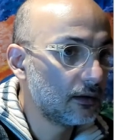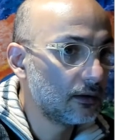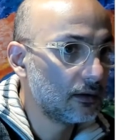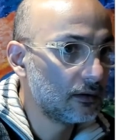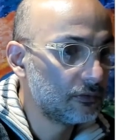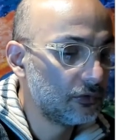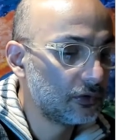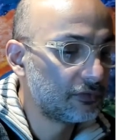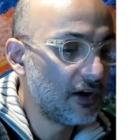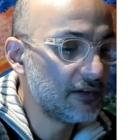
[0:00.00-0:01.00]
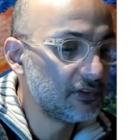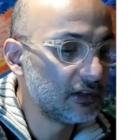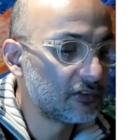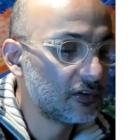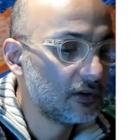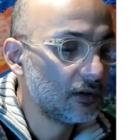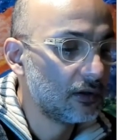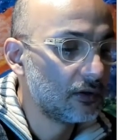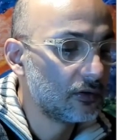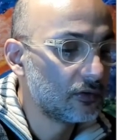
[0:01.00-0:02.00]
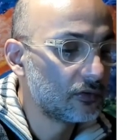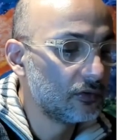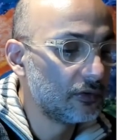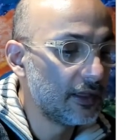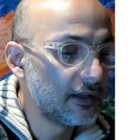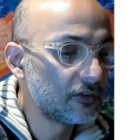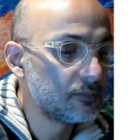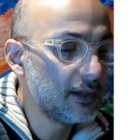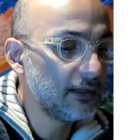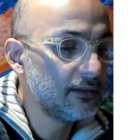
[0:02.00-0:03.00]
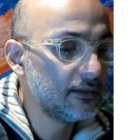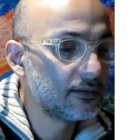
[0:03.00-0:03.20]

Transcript: for 5 years. So the expected